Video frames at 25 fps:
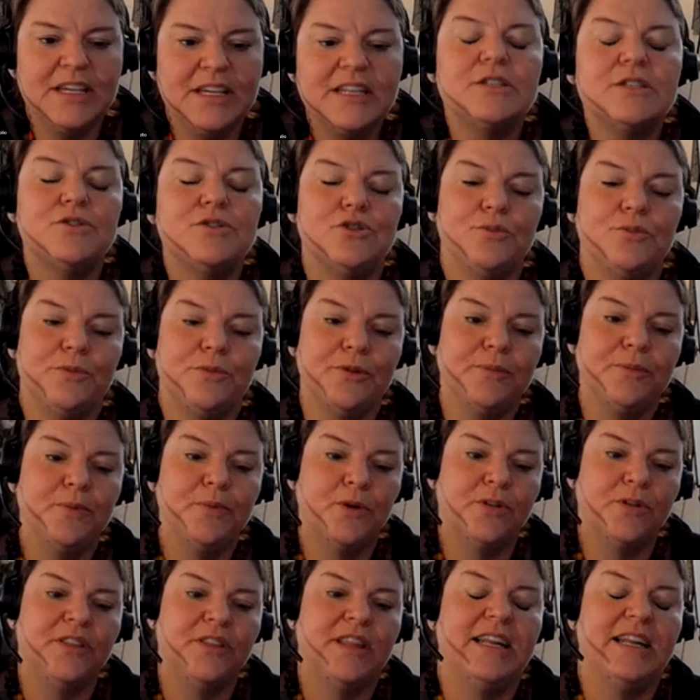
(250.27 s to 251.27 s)
it is super
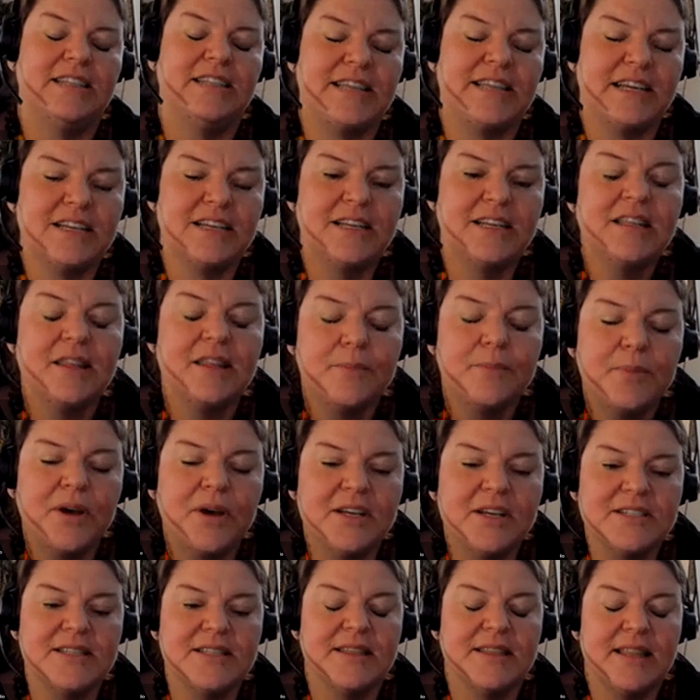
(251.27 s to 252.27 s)
important that it's actually the
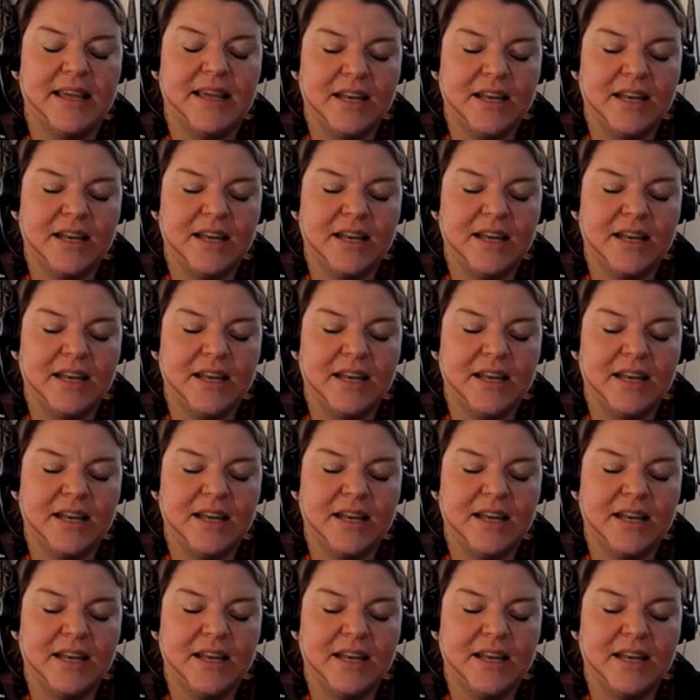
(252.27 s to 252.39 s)
person